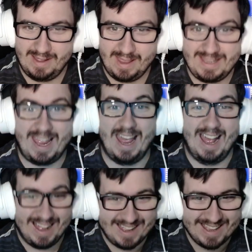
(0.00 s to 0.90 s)

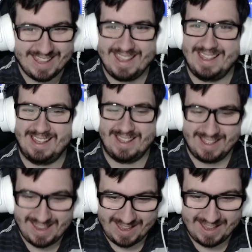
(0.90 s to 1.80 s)
Yeah!
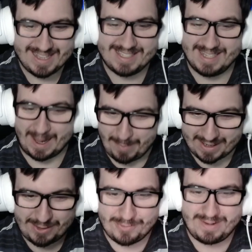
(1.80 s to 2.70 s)
Snap
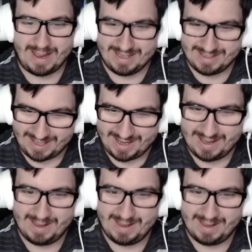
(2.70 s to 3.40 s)
back to reality.